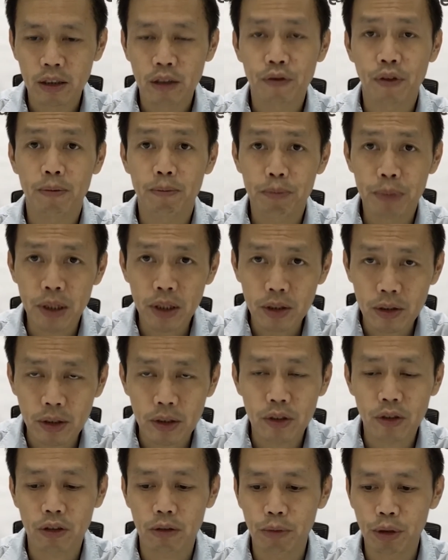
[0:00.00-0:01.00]
for
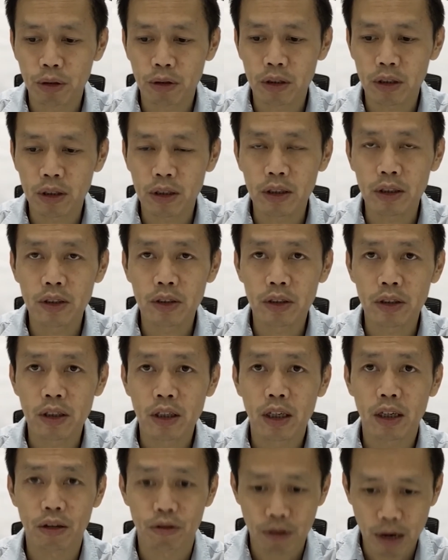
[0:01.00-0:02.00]
business communities
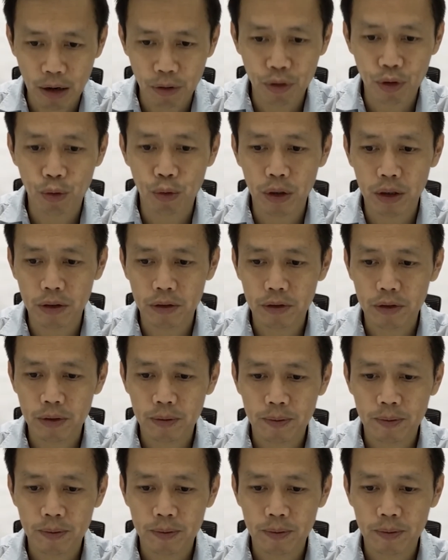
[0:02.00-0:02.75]
around the world.